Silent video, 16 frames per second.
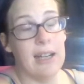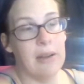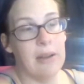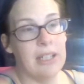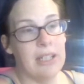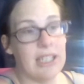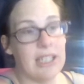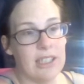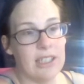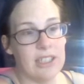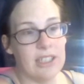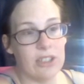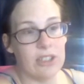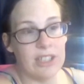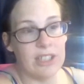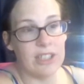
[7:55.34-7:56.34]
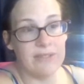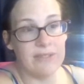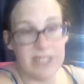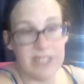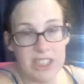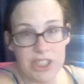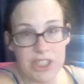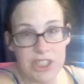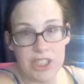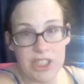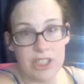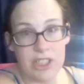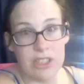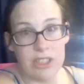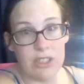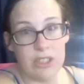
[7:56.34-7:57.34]
Nick and I don't eat fish
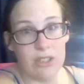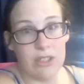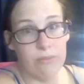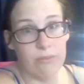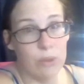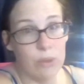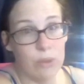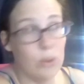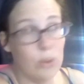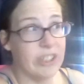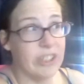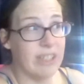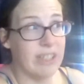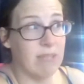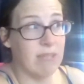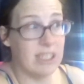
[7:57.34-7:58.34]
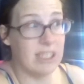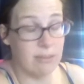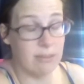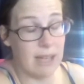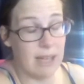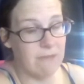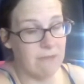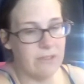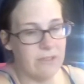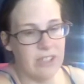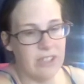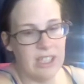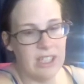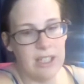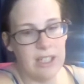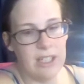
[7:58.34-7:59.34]
more than once a month
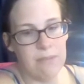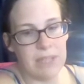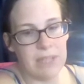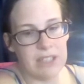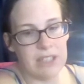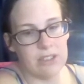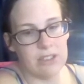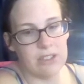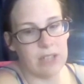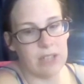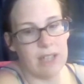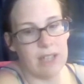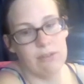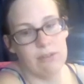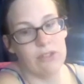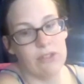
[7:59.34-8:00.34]
because I want